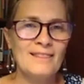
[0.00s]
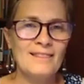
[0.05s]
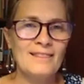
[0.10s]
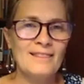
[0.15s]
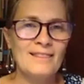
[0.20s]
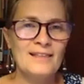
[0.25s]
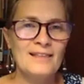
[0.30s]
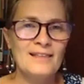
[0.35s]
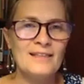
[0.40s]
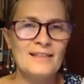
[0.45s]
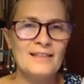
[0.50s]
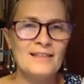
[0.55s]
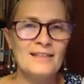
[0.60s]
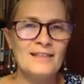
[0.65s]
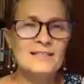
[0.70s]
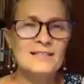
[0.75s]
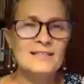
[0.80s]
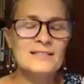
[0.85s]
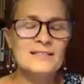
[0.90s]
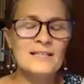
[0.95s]
In this
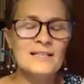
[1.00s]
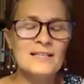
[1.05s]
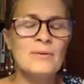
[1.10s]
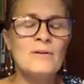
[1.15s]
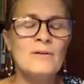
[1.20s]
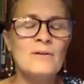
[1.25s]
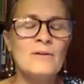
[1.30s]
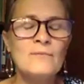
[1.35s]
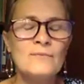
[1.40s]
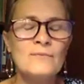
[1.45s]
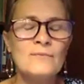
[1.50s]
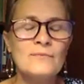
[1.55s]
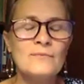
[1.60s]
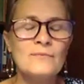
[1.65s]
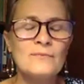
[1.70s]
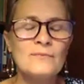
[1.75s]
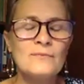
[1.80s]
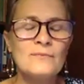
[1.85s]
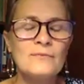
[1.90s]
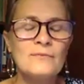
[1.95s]
example,
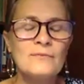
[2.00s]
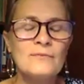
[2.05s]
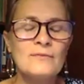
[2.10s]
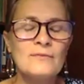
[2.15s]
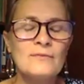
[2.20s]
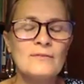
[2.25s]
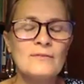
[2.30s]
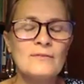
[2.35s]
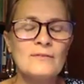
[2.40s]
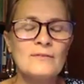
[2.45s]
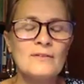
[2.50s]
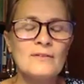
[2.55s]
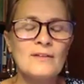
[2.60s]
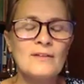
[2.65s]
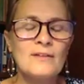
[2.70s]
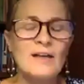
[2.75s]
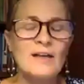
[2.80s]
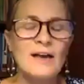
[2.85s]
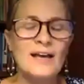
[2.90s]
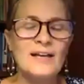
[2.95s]
I
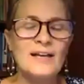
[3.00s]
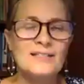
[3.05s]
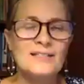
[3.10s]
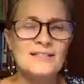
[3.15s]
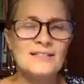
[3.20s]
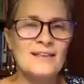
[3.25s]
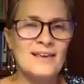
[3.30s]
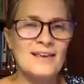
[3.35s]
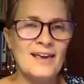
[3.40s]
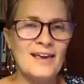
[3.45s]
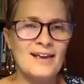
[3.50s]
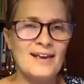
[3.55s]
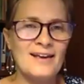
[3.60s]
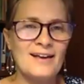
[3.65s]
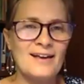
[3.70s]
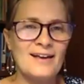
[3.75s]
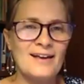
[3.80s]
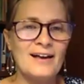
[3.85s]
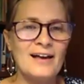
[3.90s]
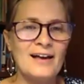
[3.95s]
see the cake.
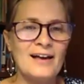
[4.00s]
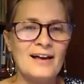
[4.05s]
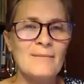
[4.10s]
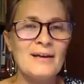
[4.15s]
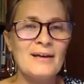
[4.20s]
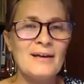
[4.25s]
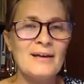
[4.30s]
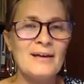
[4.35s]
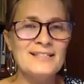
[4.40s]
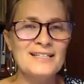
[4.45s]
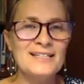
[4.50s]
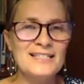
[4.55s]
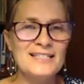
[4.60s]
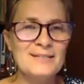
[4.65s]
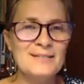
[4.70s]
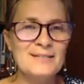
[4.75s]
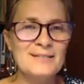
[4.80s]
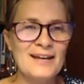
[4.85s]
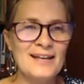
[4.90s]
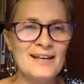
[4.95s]
I'm
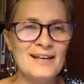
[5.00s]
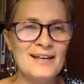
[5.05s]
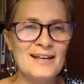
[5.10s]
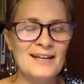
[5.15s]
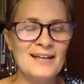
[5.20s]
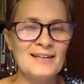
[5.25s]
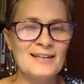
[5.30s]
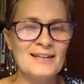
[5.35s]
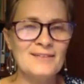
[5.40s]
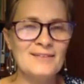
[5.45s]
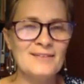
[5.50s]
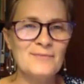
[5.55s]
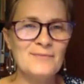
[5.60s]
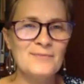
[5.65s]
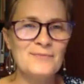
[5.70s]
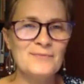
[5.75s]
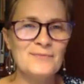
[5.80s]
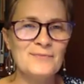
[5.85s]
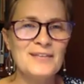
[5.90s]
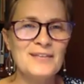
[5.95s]
anticipating it.
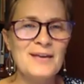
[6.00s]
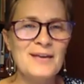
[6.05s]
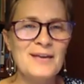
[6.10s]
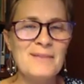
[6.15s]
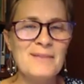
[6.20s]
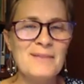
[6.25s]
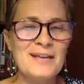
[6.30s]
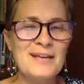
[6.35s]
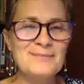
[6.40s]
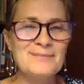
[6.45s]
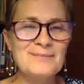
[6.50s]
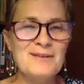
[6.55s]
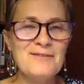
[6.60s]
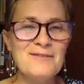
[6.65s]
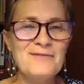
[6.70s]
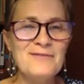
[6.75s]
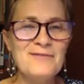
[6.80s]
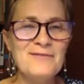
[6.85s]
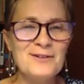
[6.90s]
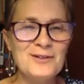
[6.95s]
It makes me
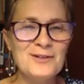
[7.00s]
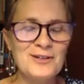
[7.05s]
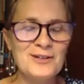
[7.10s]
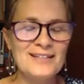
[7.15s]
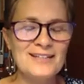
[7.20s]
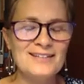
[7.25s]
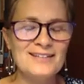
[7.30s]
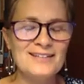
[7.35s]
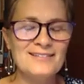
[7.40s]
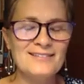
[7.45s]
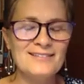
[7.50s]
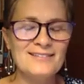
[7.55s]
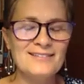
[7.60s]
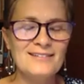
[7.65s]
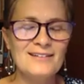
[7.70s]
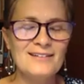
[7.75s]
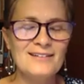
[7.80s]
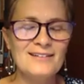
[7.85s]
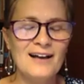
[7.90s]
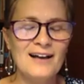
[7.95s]
feel good.
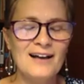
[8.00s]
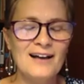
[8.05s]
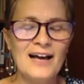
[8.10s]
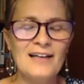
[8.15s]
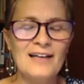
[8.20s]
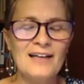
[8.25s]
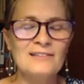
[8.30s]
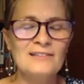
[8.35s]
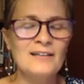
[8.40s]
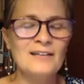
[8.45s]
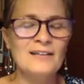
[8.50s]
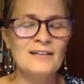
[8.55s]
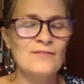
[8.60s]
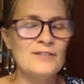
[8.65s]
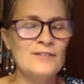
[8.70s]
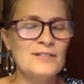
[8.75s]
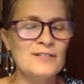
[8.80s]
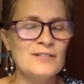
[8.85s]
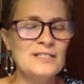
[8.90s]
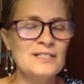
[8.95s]
I
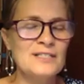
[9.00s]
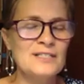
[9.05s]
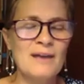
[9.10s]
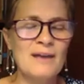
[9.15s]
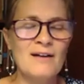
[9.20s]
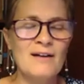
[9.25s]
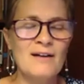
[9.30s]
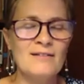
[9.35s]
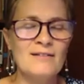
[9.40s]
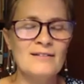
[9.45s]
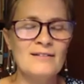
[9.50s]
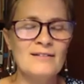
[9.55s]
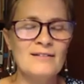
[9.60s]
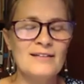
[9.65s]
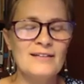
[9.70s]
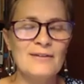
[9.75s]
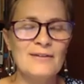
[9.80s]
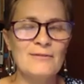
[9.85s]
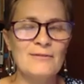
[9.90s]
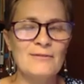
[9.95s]
love the
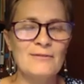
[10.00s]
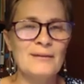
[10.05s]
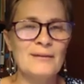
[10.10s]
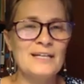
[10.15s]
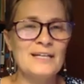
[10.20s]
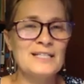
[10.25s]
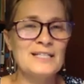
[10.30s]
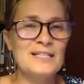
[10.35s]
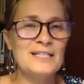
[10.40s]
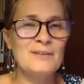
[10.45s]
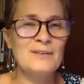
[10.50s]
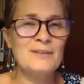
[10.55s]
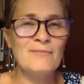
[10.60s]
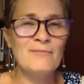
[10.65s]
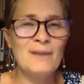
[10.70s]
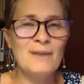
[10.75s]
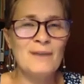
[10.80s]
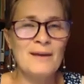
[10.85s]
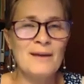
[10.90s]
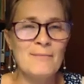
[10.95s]
smell. It
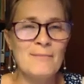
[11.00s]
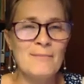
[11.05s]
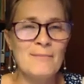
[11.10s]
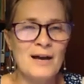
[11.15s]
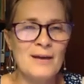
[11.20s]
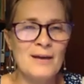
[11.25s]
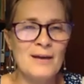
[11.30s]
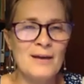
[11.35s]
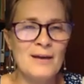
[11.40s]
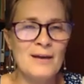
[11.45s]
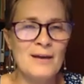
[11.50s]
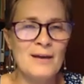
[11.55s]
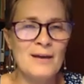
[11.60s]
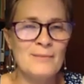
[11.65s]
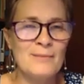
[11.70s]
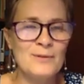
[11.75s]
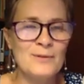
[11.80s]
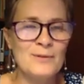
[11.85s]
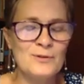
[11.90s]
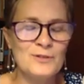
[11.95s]
reminds me of my mom
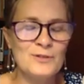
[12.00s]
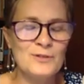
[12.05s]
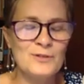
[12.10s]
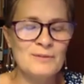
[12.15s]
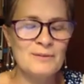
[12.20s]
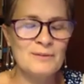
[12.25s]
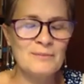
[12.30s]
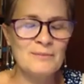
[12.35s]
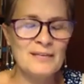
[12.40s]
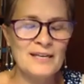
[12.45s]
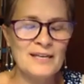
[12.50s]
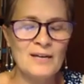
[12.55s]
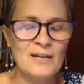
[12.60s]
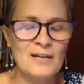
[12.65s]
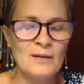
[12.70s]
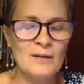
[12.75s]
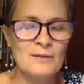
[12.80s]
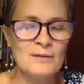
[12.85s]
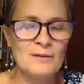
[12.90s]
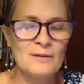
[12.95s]
who used to make me cake
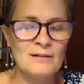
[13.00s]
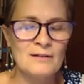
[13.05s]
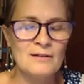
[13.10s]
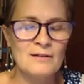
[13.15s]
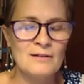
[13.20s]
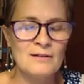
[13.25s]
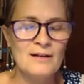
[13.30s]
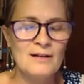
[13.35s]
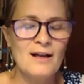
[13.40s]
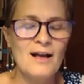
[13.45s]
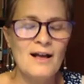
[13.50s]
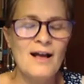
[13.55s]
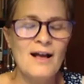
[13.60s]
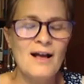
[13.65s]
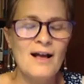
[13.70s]
when I was little.